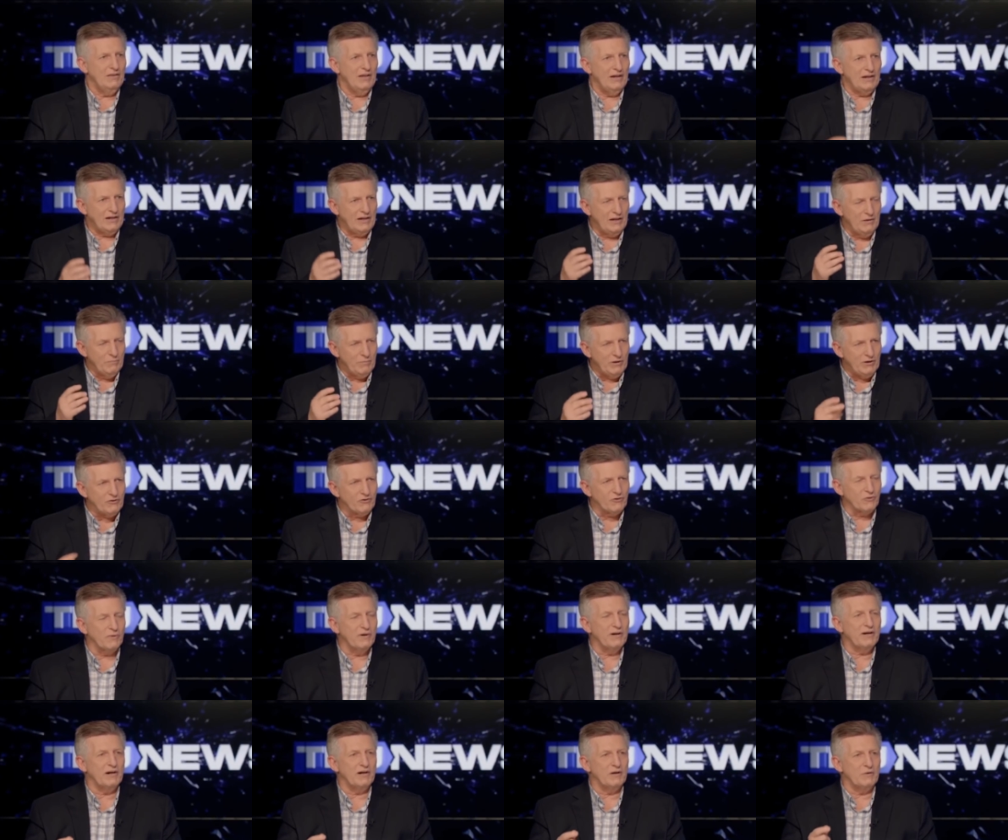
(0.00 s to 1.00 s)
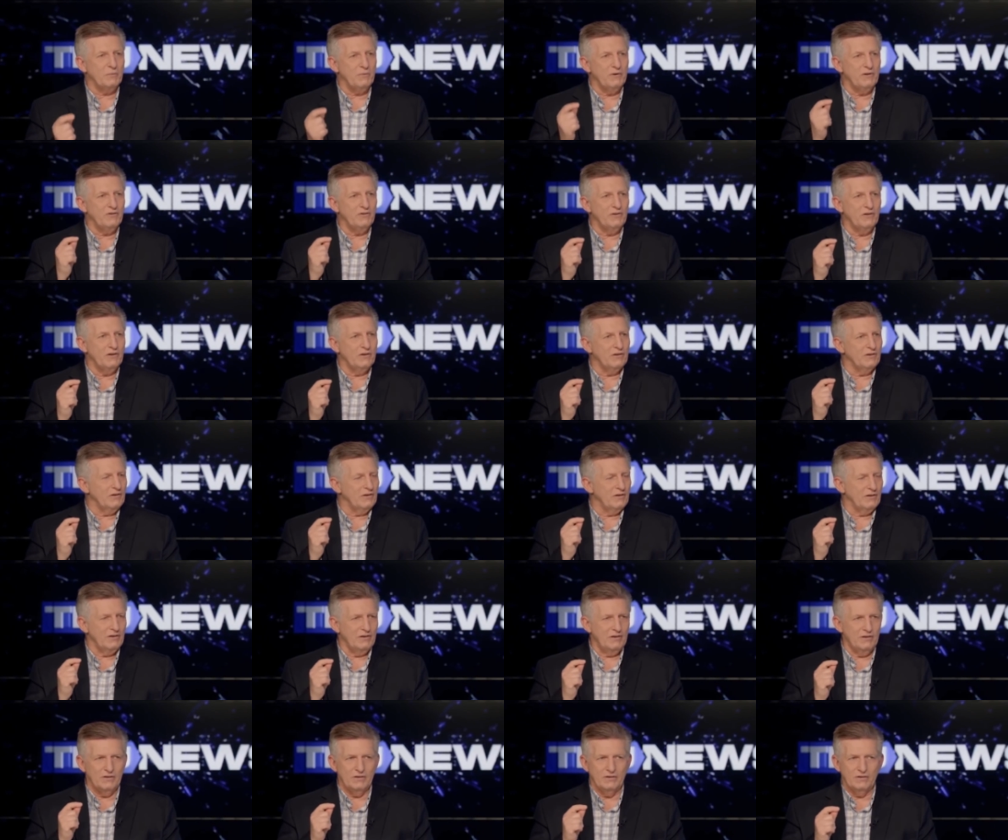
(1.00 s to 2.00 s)
that can be triggered with
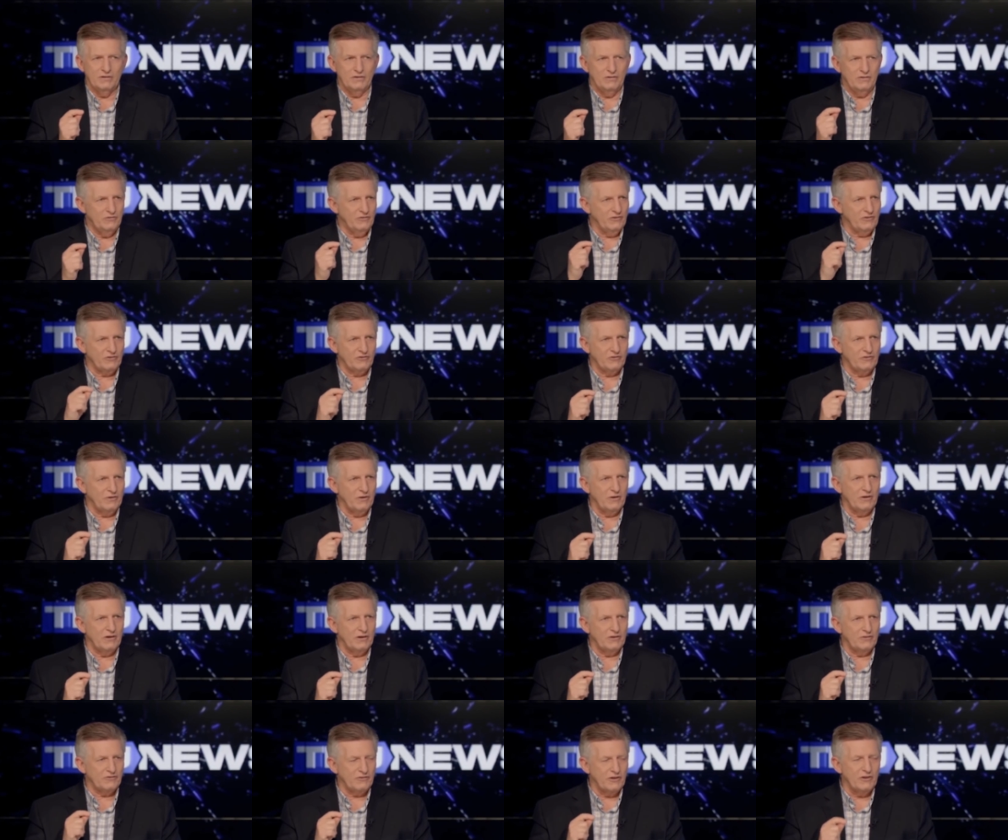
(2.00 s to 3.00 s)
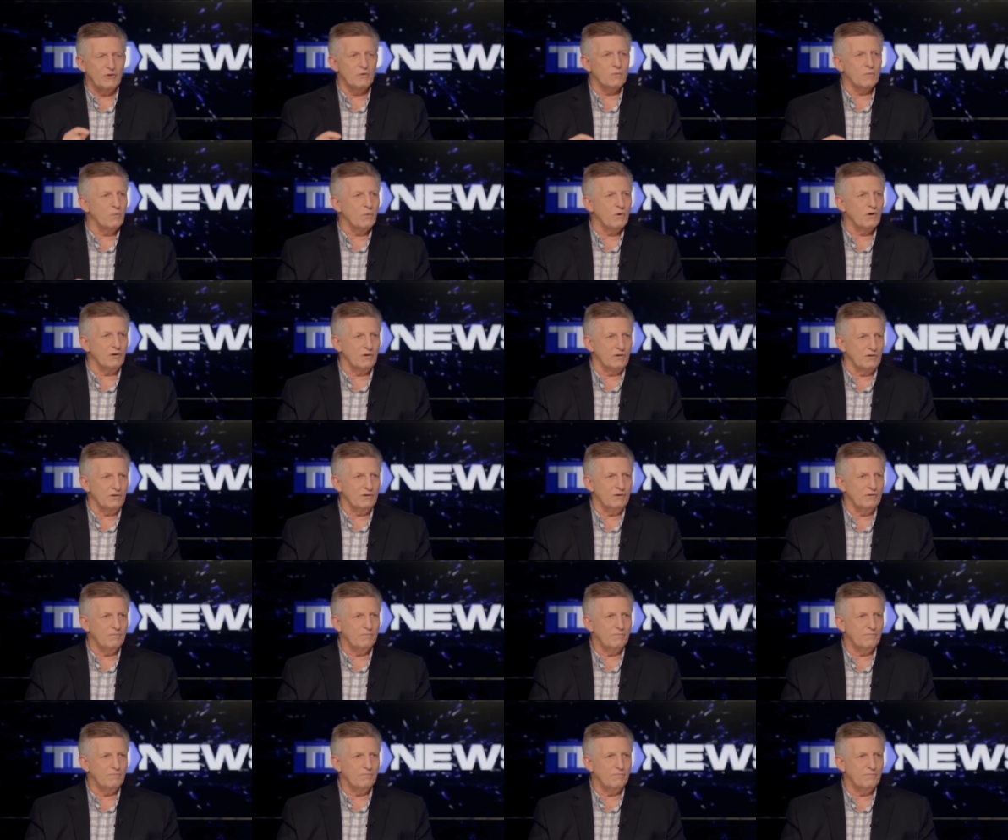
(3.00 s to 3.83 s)
just a single word.